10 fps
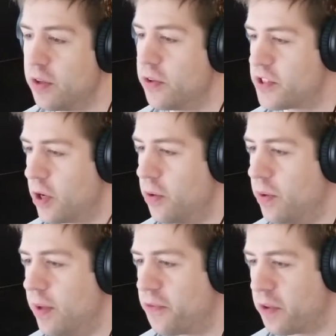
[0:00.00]

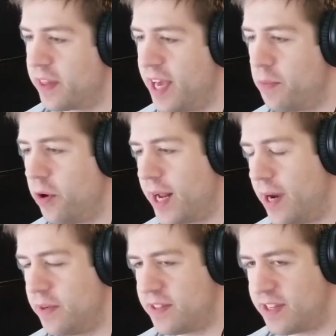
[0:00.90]
so for them, what
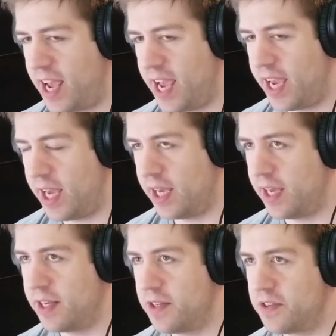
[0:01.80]
I would say
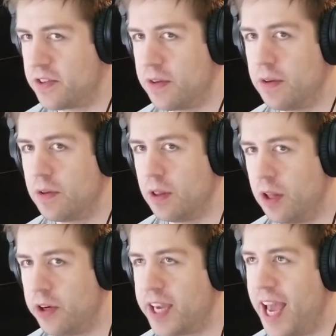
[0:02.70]
is,
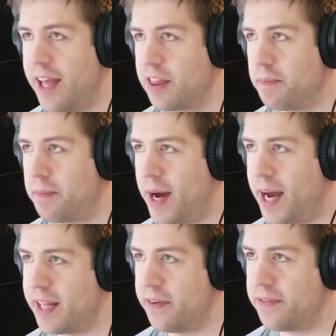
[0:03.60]
look at the
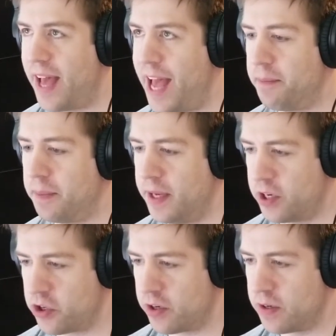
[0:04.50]
body fat
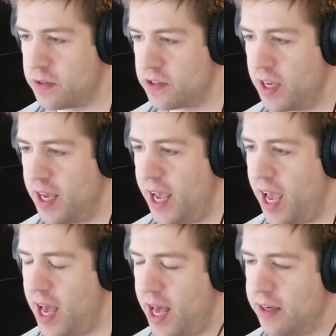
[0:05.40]
pictures
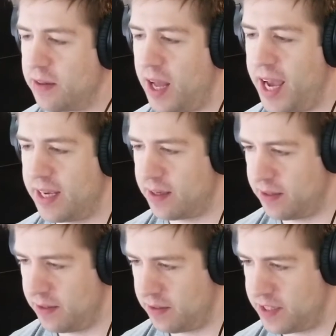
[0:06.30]
at like
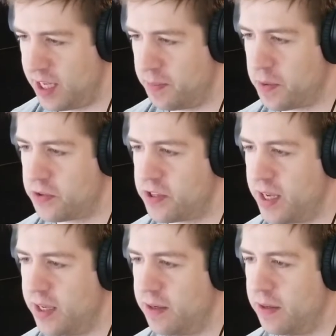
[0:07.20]

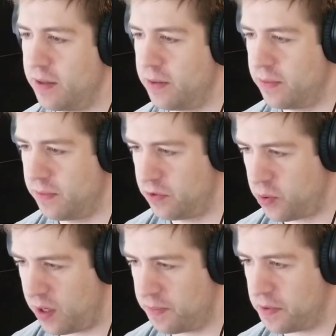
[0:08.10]
10%,
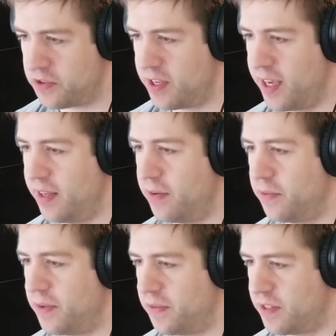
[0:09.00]
12%,
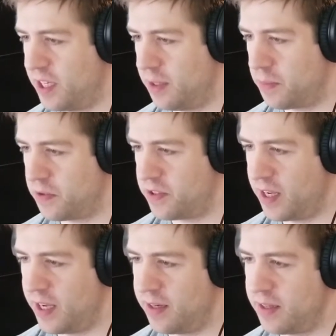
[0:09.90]

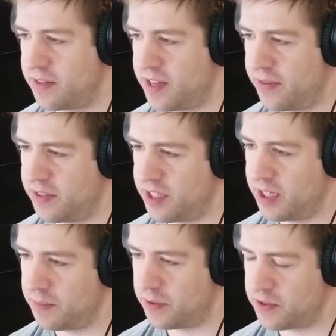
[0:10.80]
15%, and
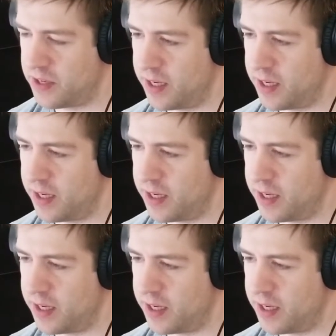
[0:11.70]
17%.